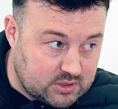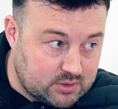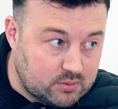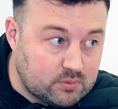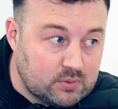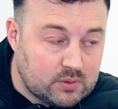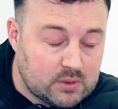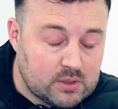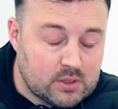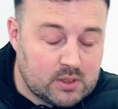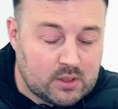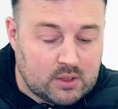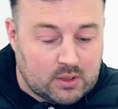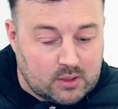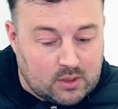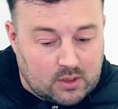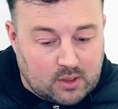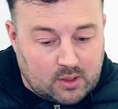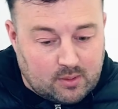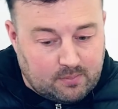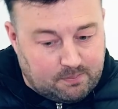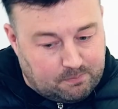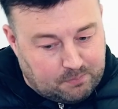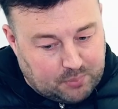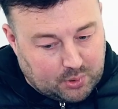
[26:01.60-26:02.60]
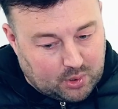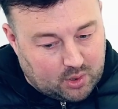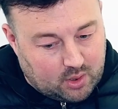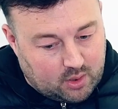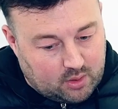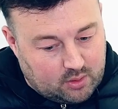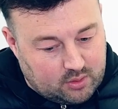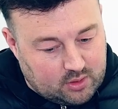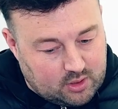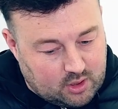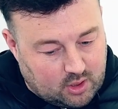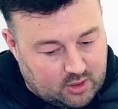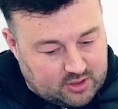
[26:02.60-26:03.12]
to.
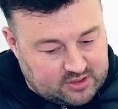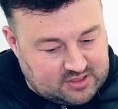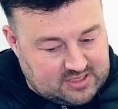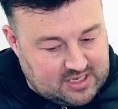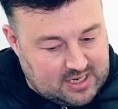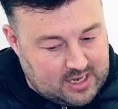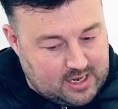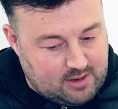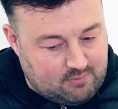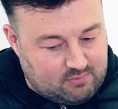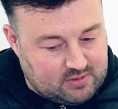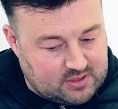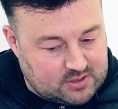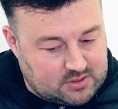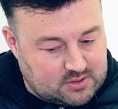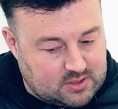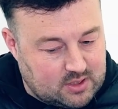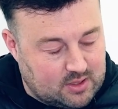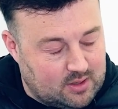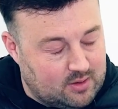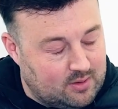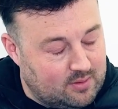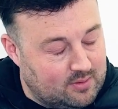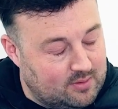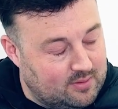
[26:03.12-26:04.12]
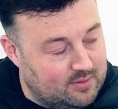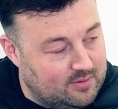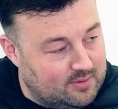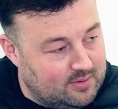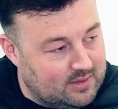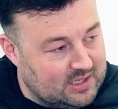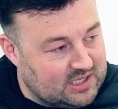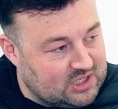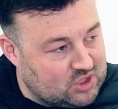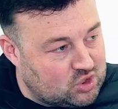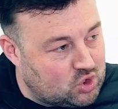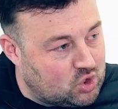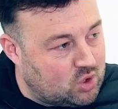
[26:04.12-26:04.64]
But the idea is that
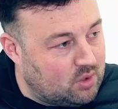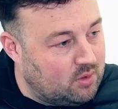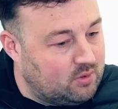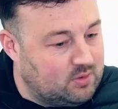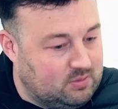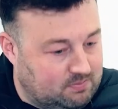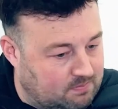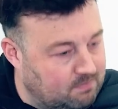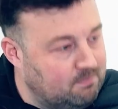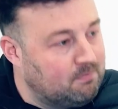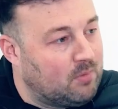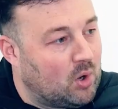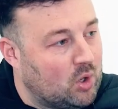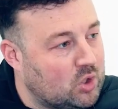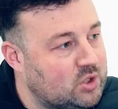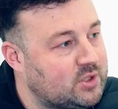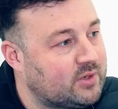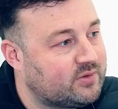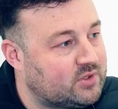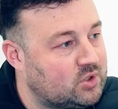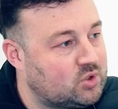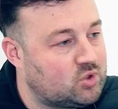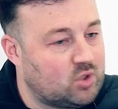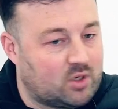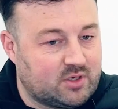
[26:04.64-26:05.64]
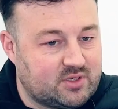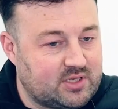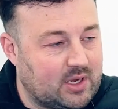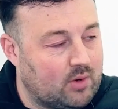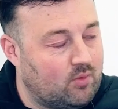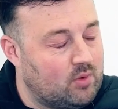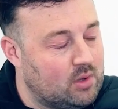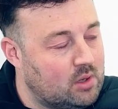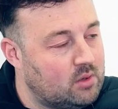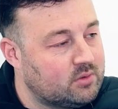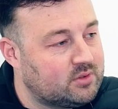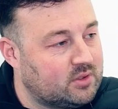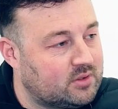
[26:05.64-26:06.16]
Microsoft is trying to say,
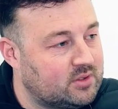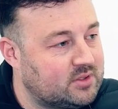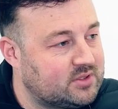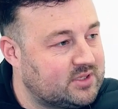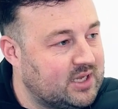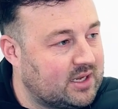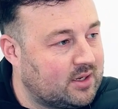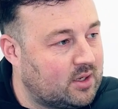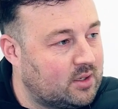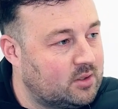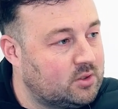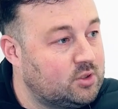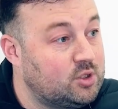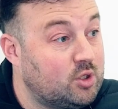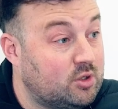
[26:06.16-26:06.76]
well, hold on a second,